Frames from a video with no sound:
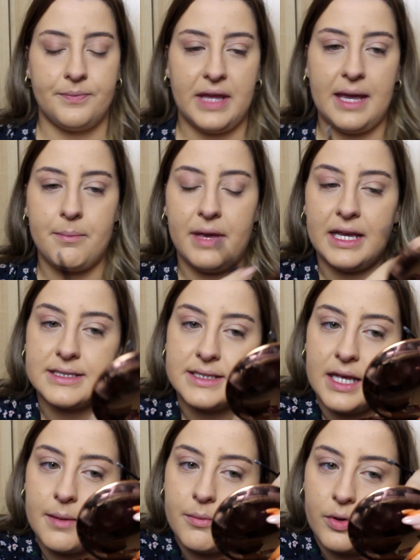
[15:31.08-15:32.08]
it makes
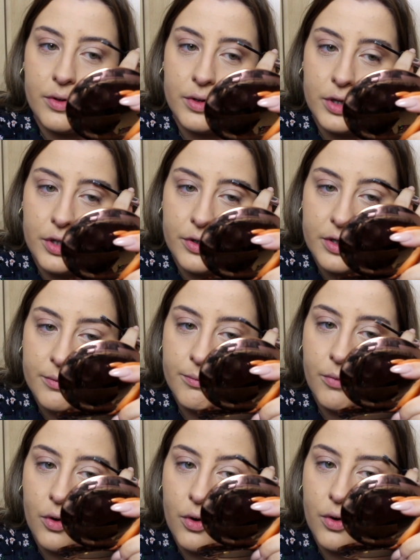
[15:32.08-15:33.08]
them look
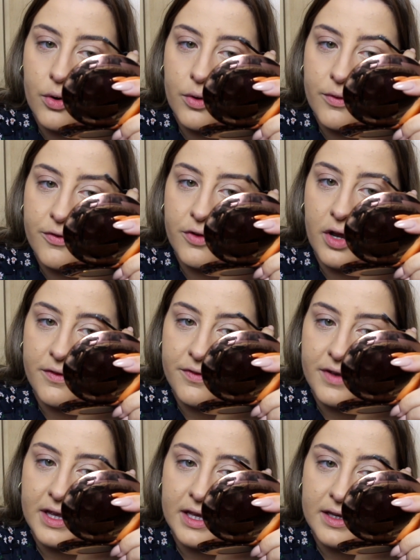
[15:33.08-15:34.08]
more
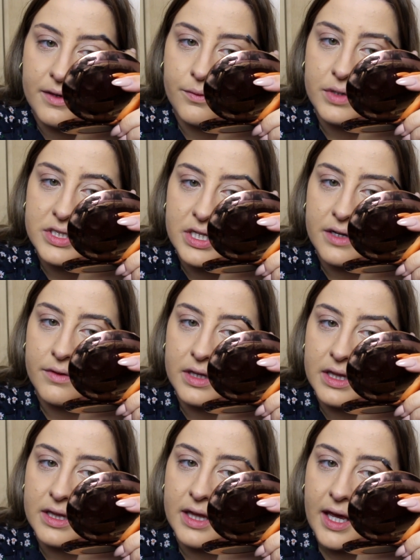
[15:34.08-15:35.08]
fluffy, which I
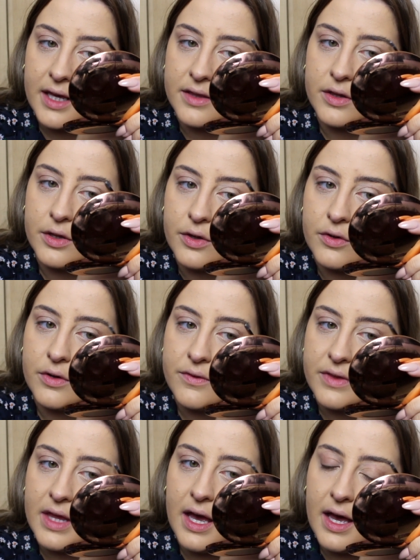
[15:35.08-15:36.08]
really like the look
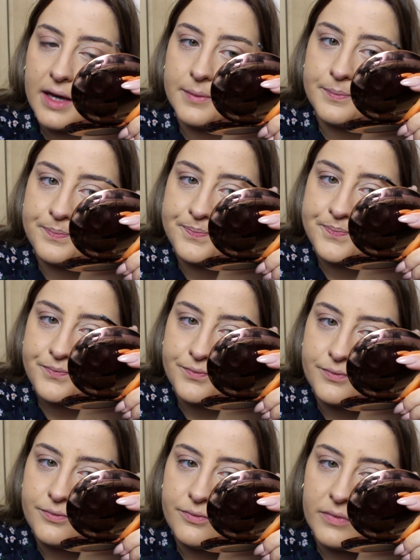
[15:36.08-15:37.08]
of that.
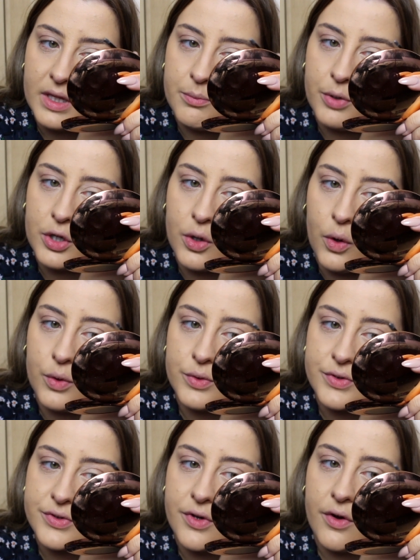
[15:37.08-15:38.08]
But
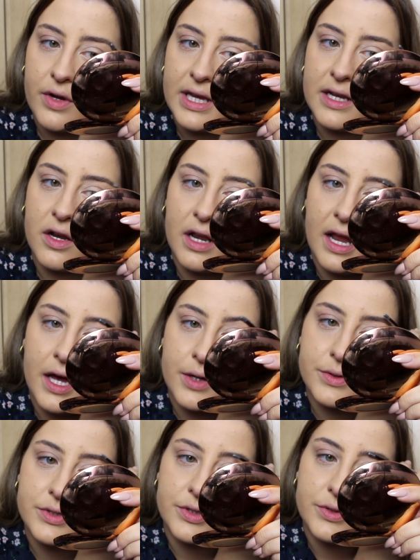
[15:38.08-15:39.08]
also it
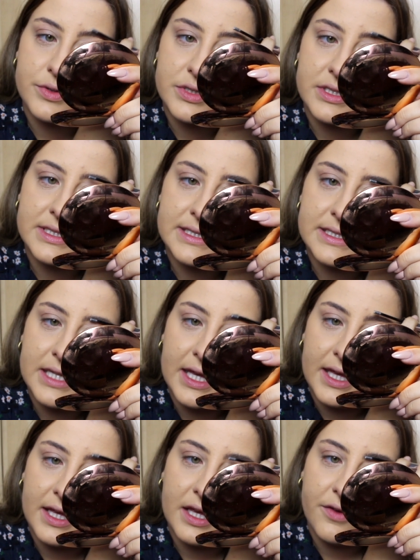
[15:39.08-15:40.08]
allows you to
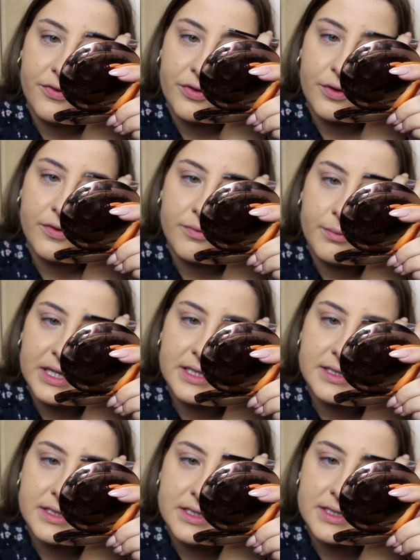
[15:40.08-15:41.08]
see if you've
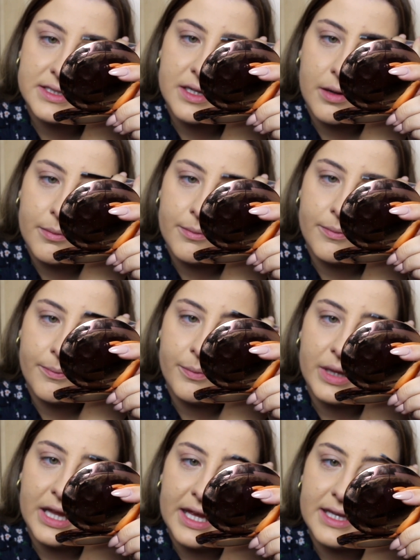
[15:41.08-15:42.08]
missed some
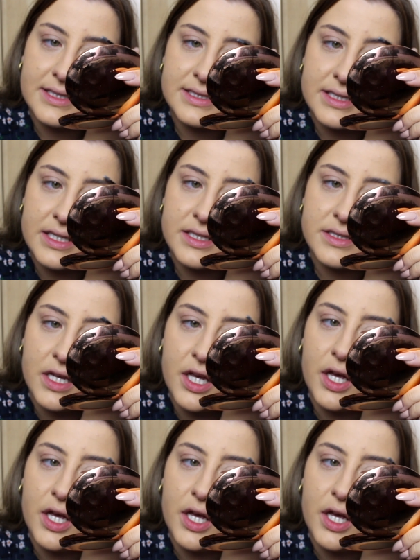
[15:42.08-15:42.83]
places